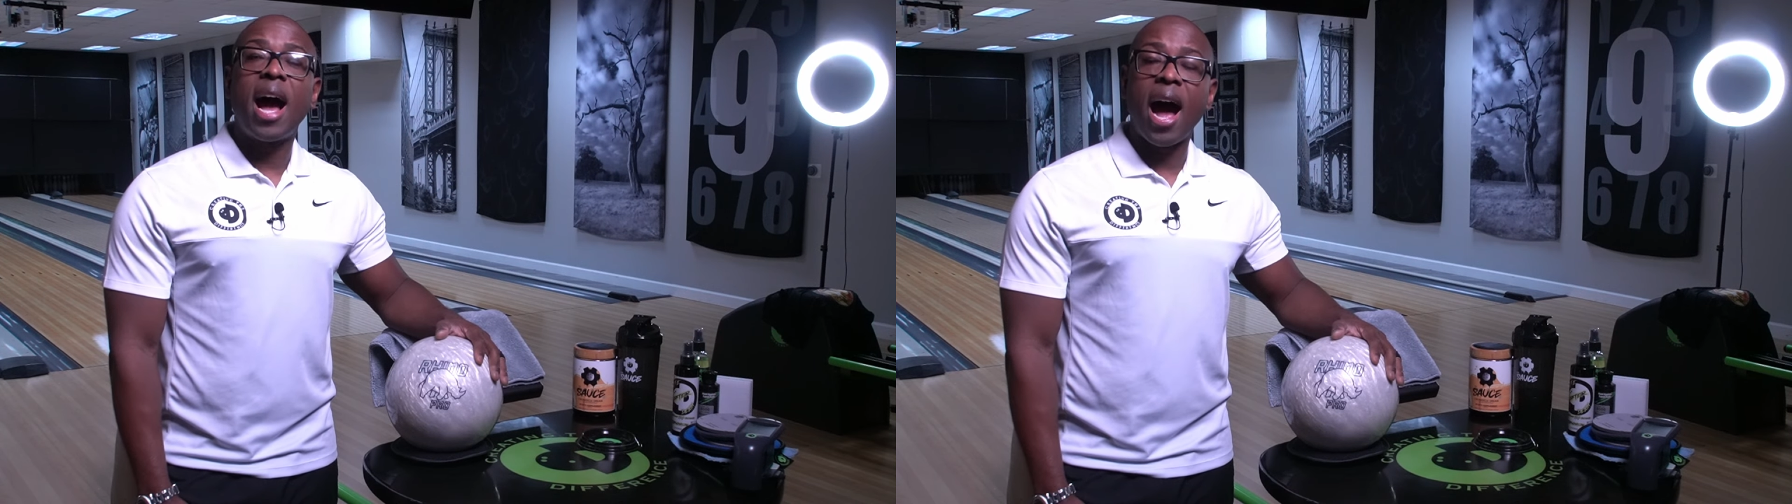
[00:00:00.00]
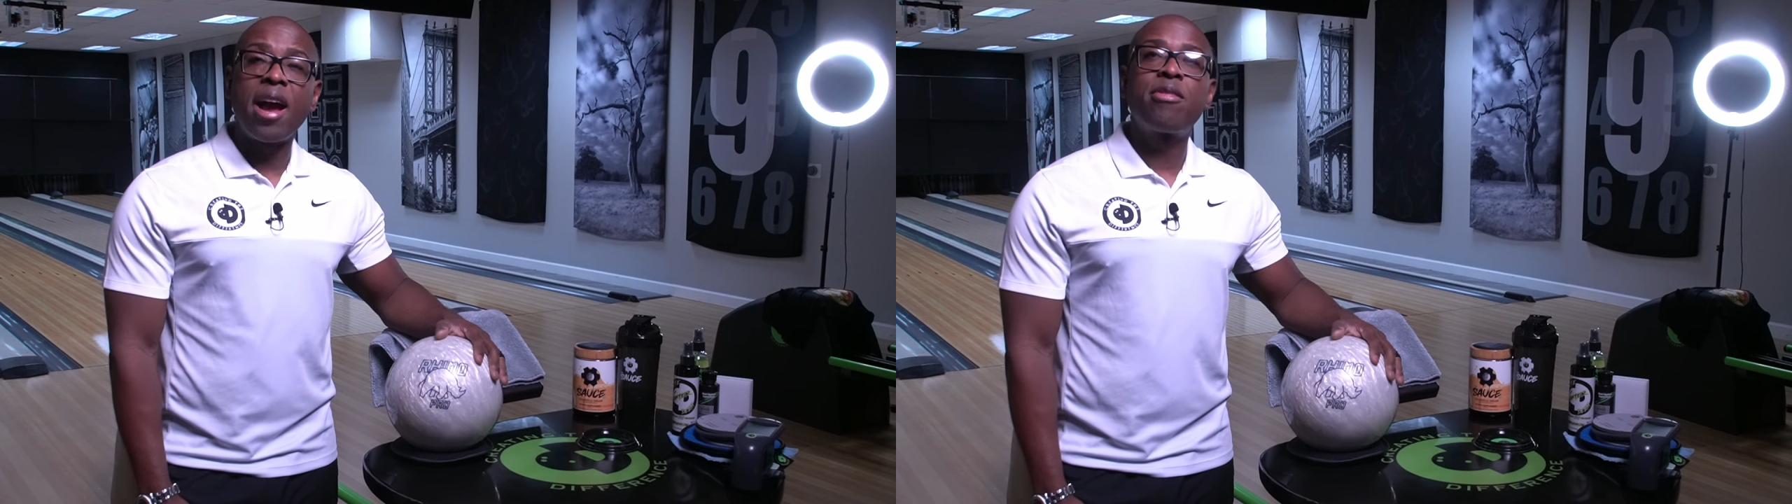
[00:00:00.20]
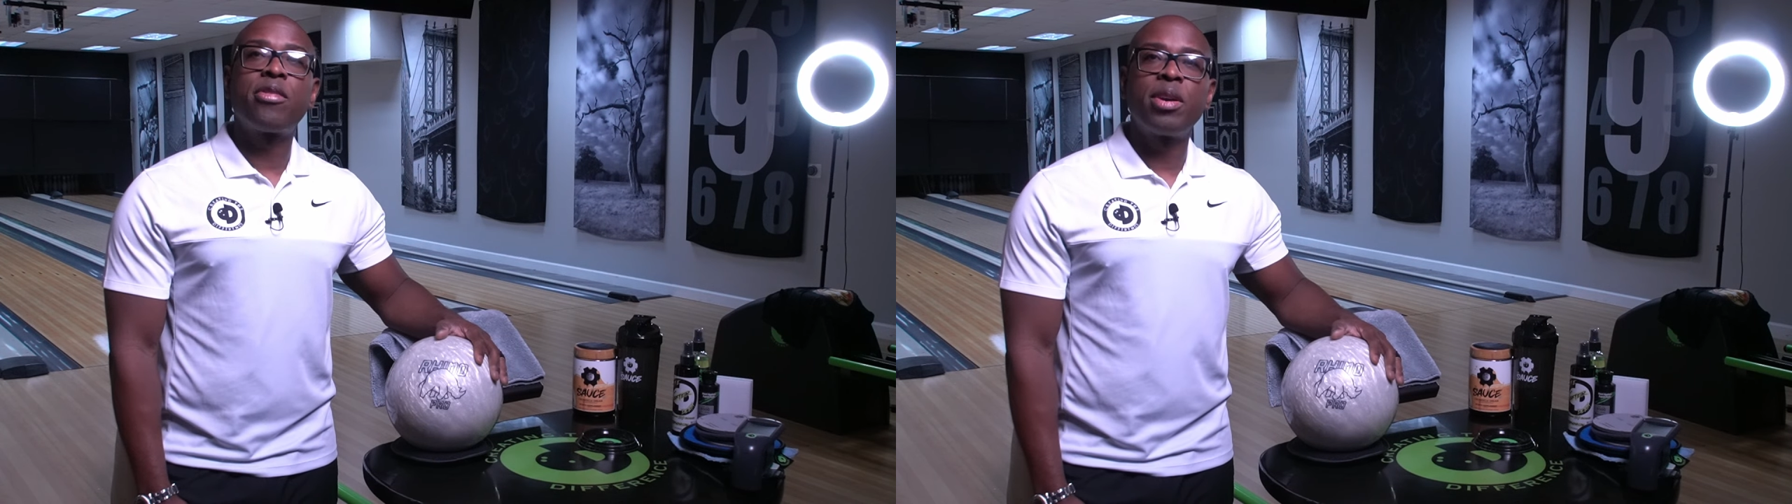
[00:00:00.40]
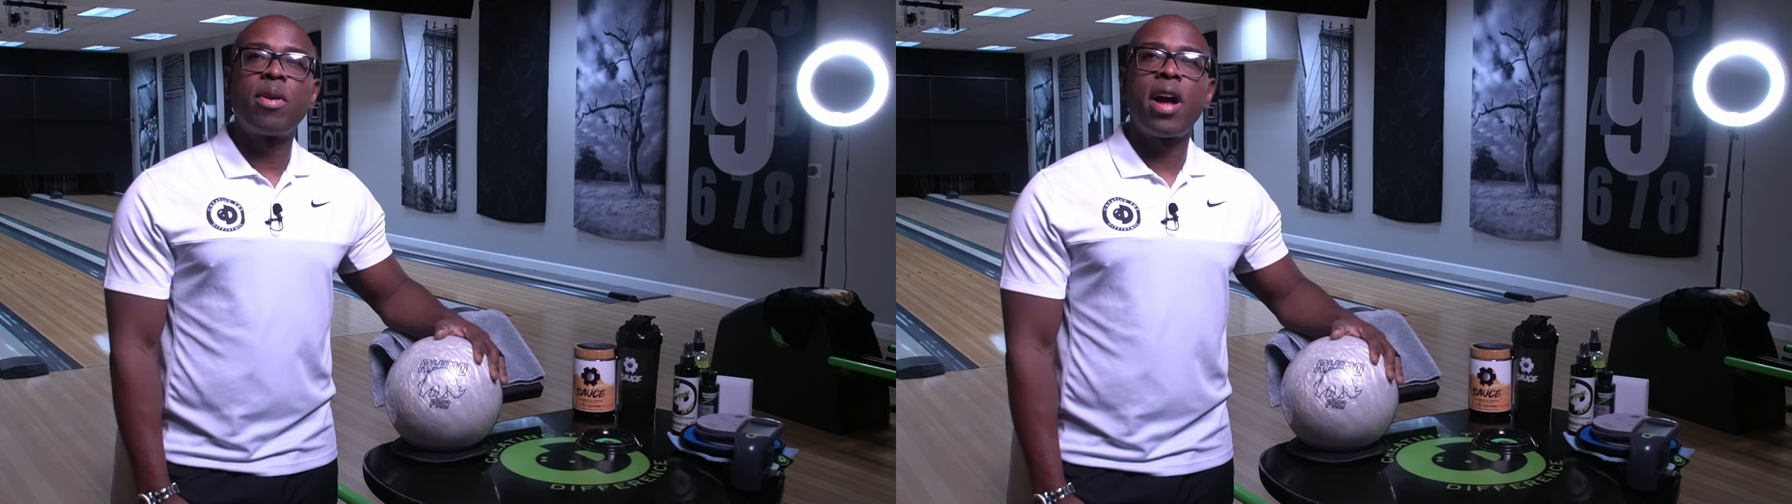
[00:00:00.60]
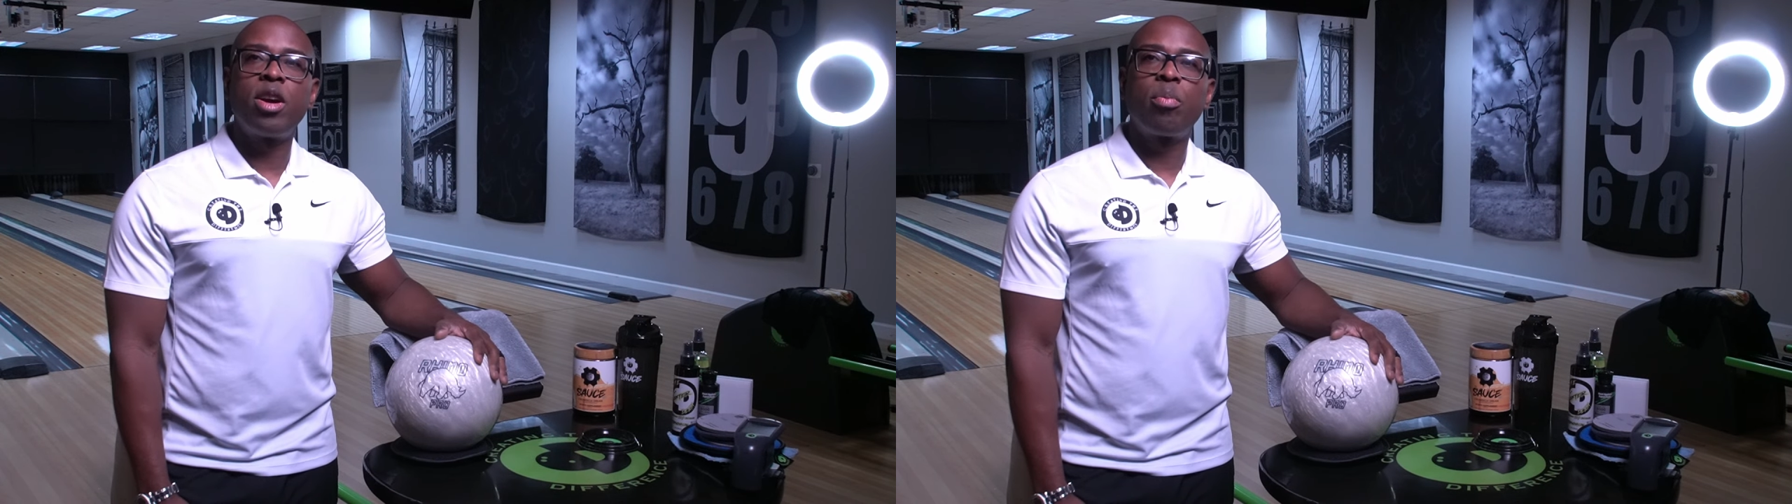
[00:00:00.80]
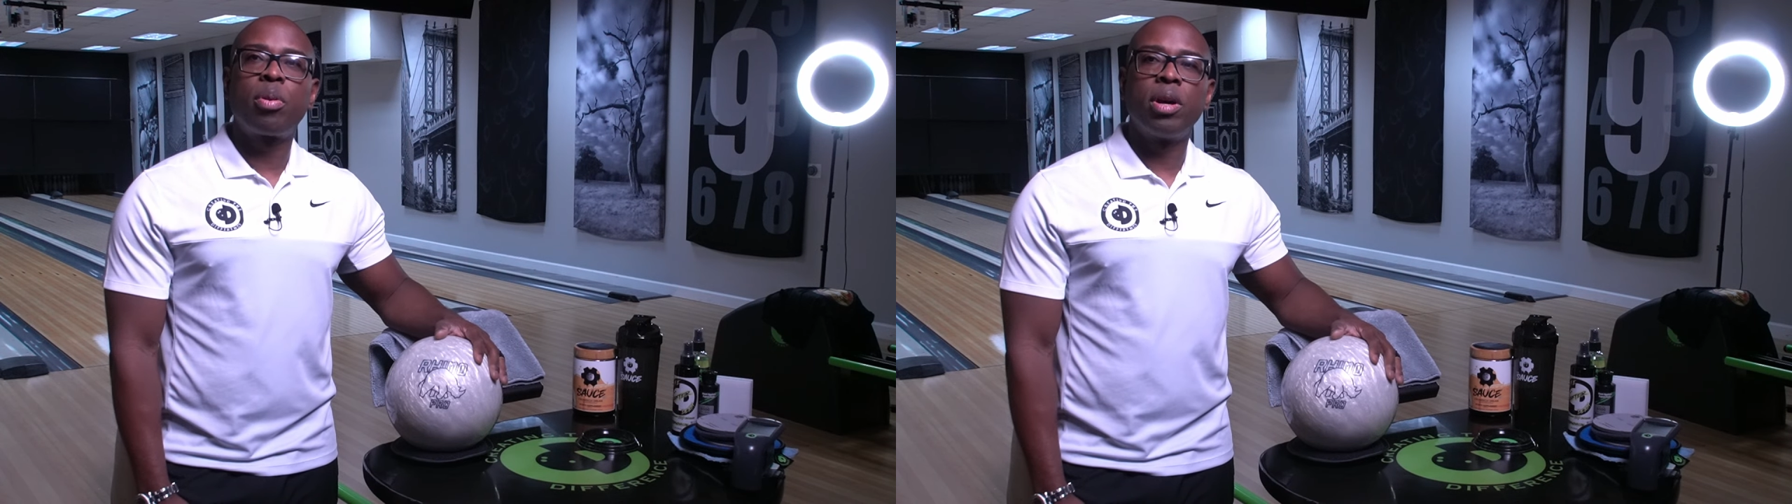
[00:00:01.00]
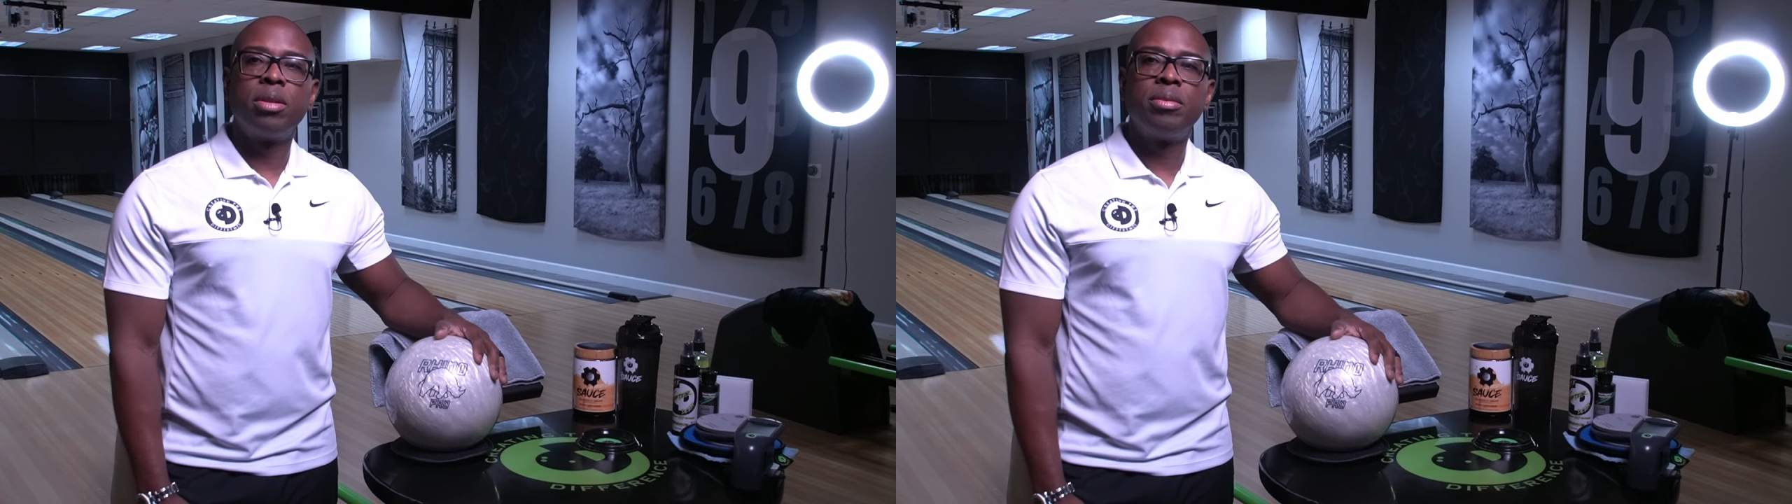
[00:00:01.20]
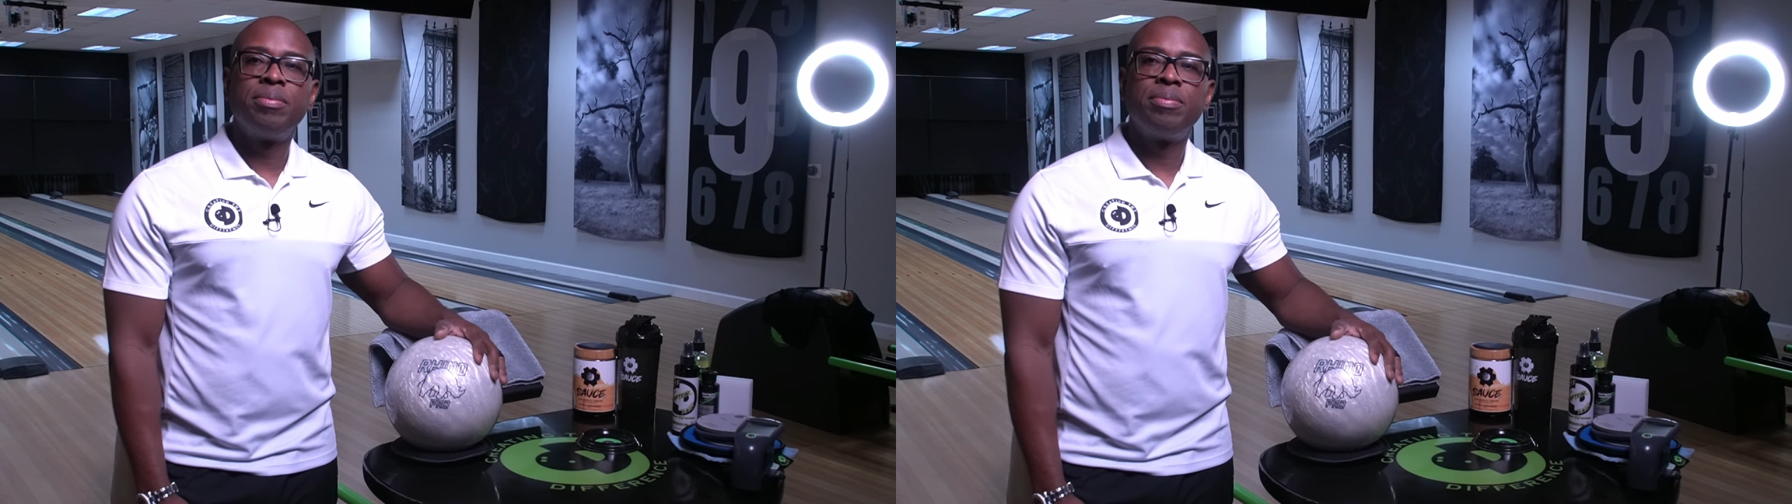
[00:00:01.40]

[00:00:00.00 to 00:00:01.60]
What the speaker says: Ivory Rhino Pro.